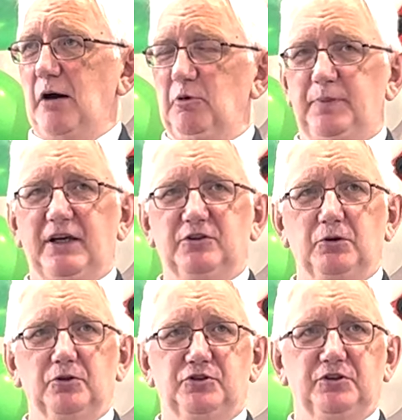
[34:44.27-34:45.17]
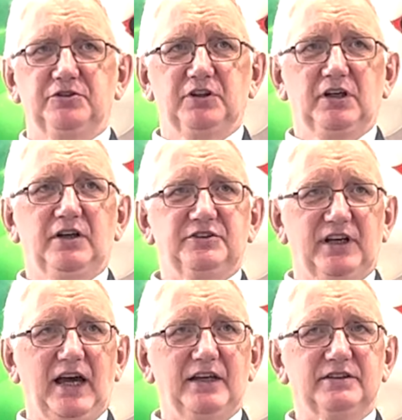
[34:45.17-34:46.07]
and were being tortured
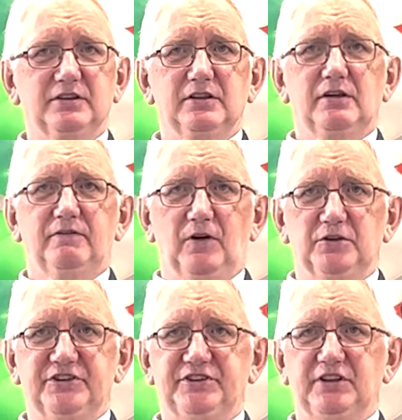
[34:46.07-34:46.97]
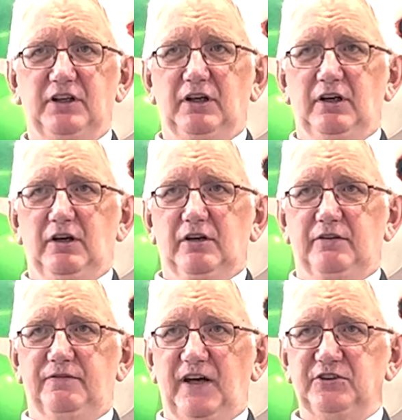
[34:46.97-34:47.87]
to get false
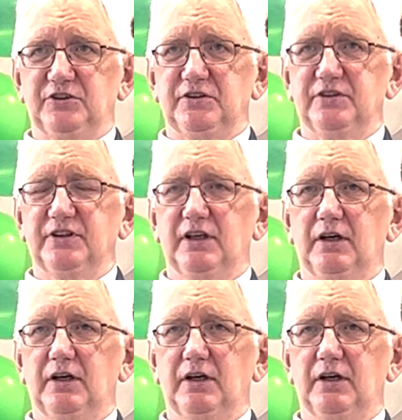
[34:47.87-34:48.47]
confessions.